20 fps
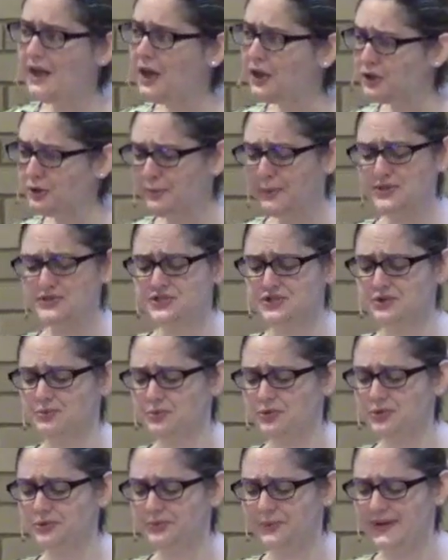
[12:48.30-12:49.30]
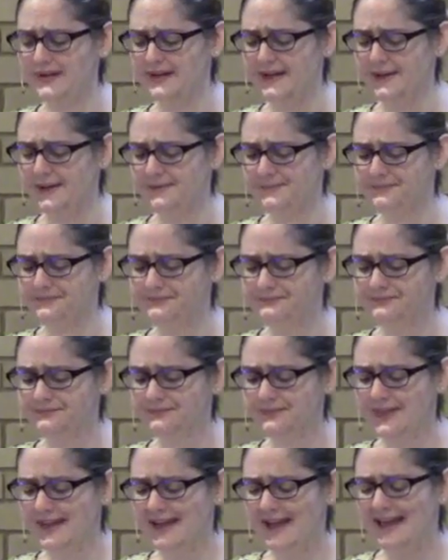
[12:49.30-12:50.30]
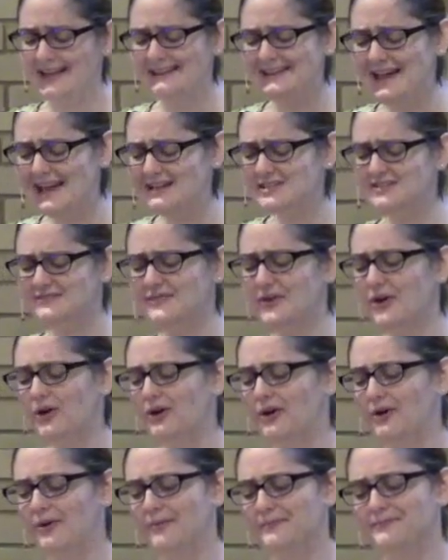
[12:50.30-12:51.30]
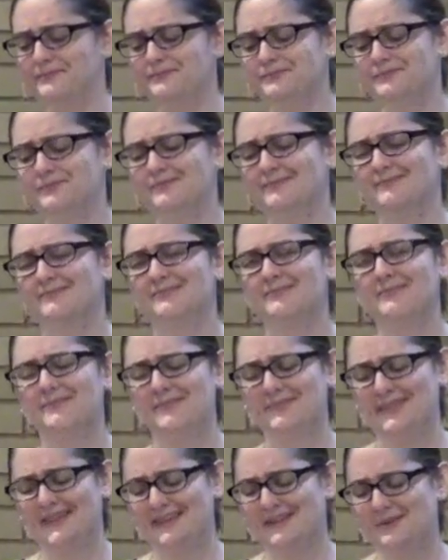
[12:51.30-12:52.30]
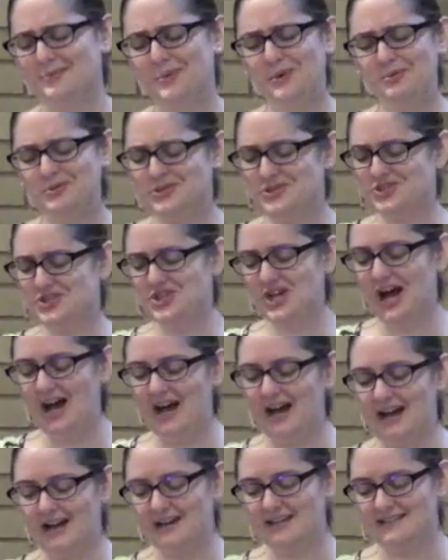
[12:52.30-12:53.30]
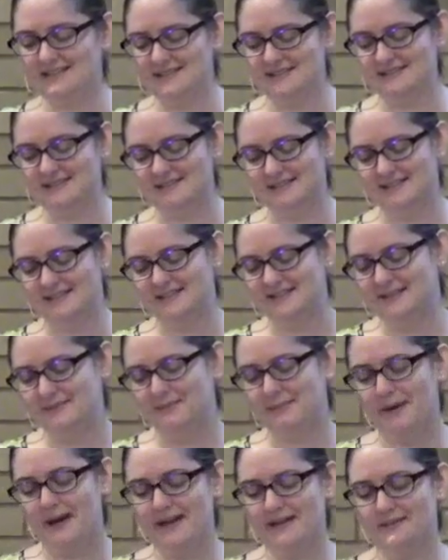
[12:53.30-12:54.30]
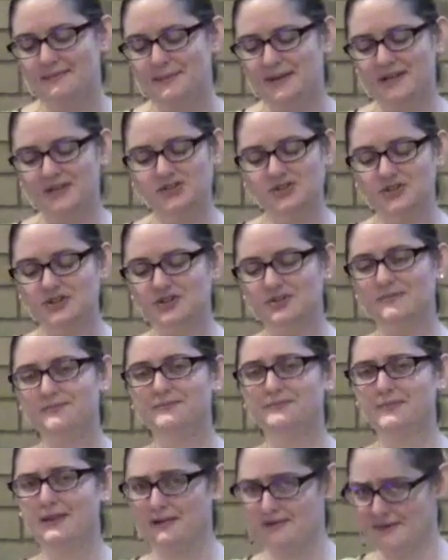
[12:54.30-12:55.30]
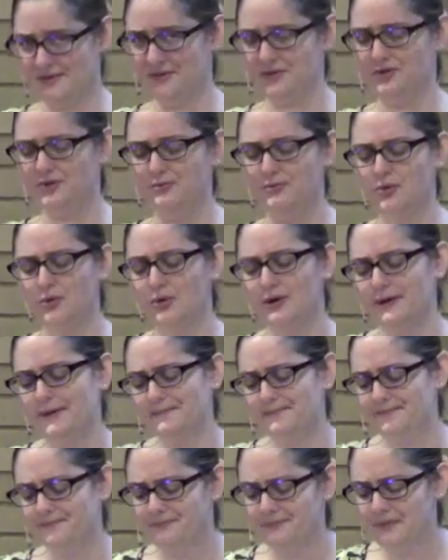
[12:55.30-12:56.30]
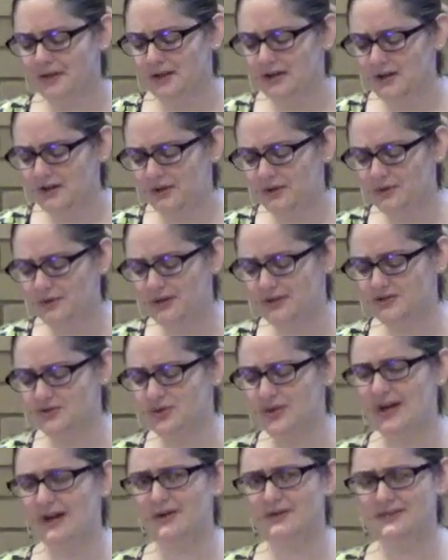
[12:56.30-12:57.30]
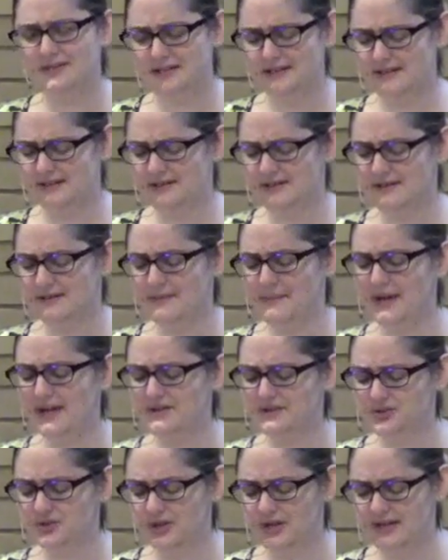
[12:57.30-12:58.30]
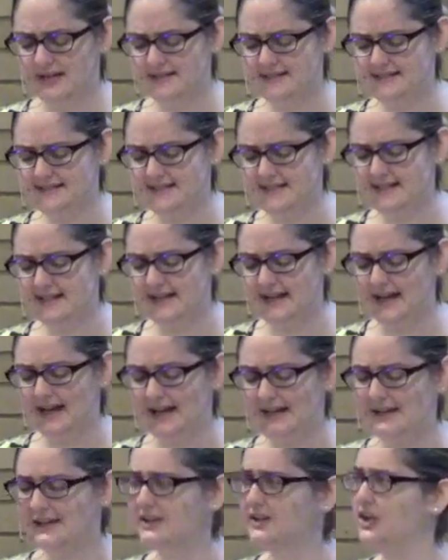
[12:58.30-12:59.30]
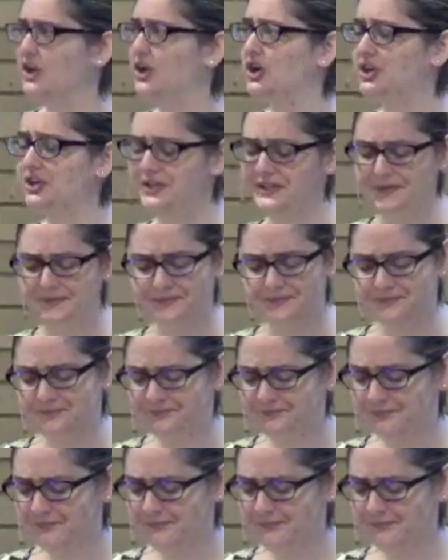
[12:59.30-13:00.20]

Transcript: other parts of the world right now. And last fall, we were shocked by the picture of the little boy who had drowned in the Mediterranean Sea island Crete.